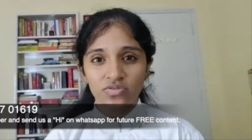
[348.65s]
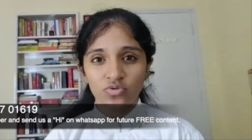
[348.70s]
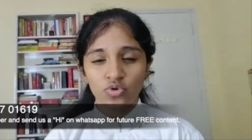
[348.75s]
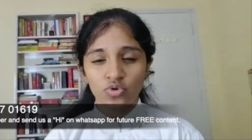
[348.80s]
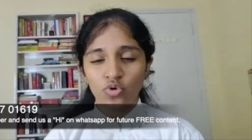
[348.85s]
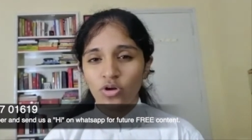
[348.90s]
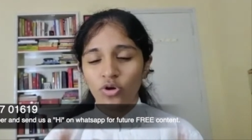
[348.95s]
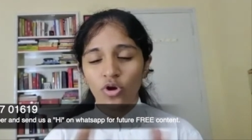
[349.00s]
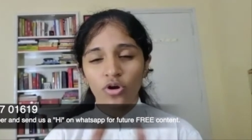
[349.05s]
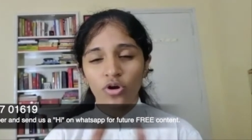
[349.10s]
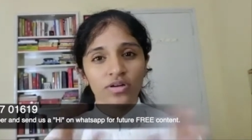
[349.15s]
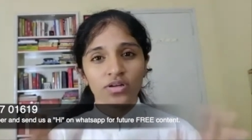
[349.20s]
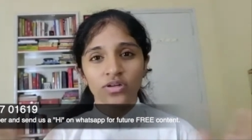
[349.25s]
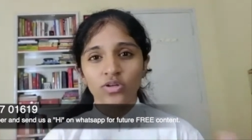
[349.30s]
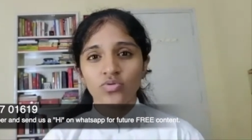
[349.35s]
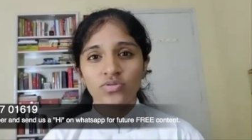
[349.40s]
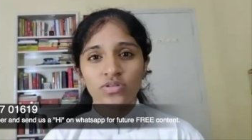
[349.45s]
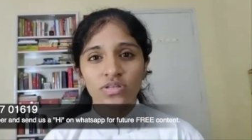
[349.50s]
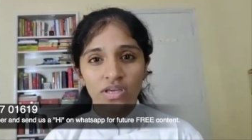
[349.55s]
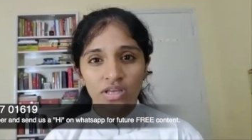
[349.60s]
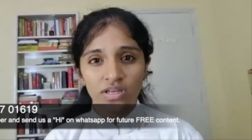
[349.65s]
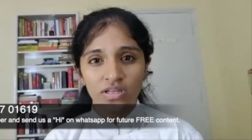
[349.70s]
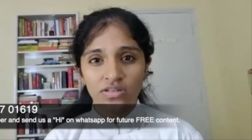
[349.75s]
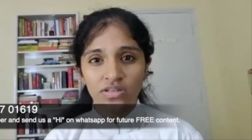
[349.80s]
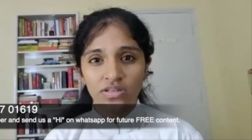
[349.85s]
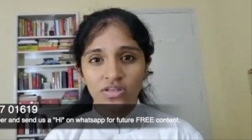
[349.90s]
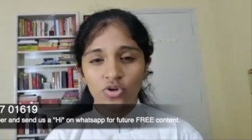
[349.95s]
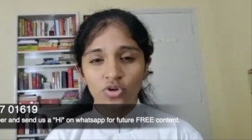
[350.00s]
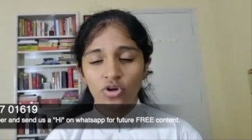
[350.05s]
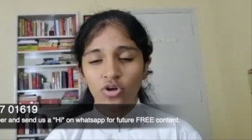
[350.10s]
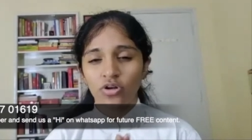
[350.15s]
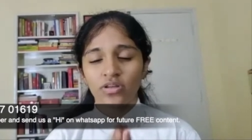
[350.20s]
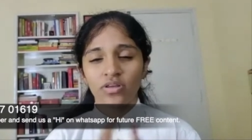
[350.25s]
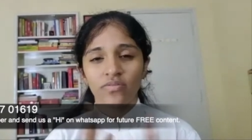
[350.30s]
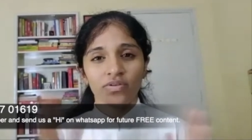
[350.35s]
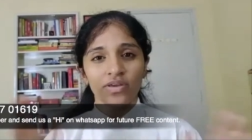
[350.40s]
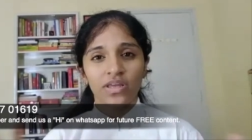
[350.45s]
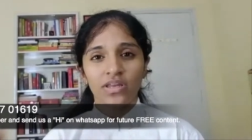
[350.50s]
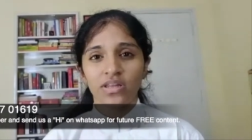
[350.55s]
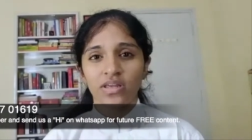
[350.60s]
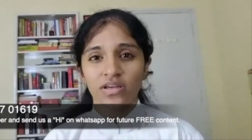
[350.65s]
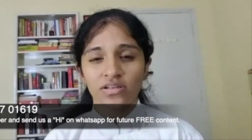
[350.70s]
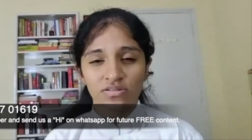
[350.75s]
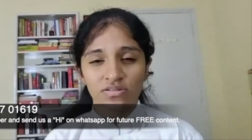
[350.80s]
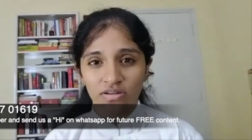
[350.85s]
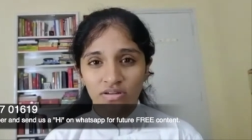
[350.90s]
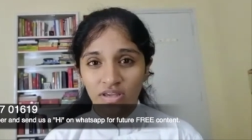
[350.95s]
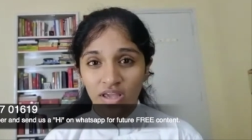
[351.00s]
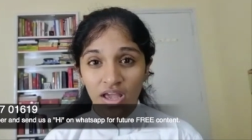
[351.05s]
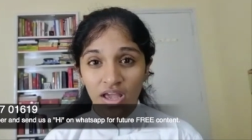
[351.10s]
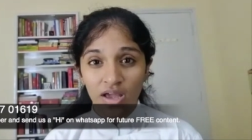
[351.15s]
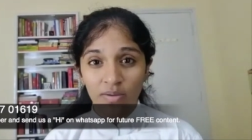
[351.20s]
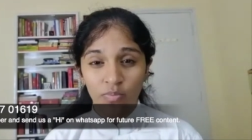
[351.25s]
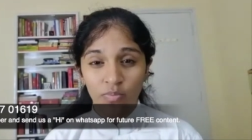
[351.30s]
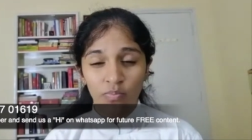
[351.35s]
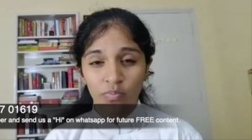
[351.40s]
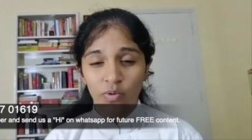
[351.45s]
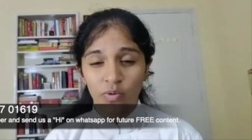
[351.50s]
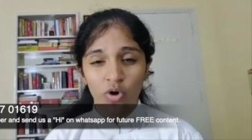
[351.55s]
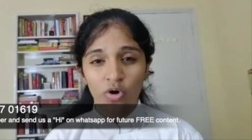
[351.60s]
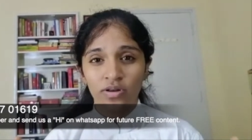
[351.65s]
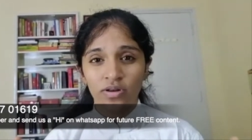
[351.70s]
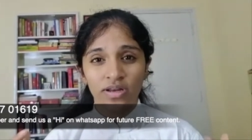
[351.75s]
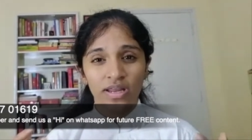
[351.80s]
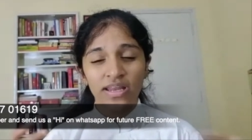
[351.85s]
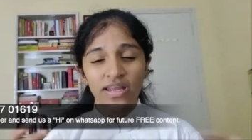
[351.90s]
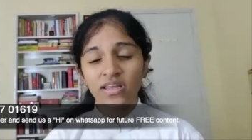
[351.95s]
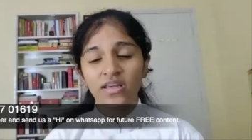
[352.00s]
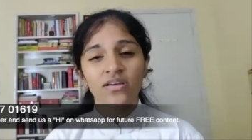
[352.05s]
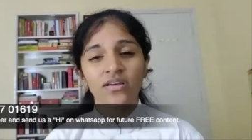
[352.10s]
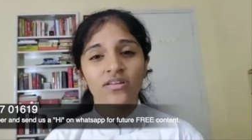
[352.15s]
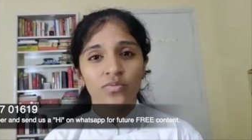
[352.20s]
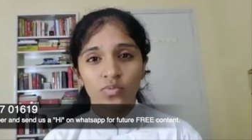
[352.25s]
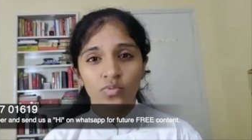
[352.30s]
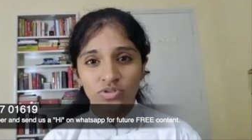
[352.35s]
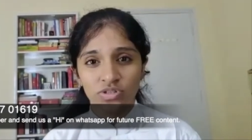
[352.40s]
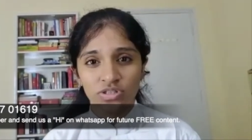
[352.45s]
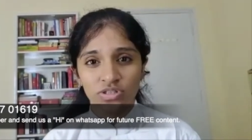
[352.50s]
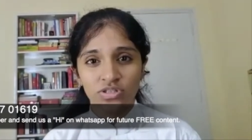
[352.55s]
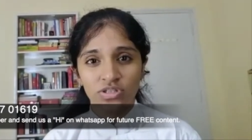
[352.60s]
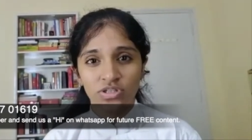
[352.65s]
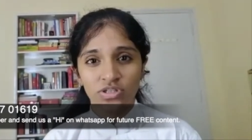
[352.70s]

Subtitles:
You are not reducing anything, you are not giving any extra cap or any other procedure,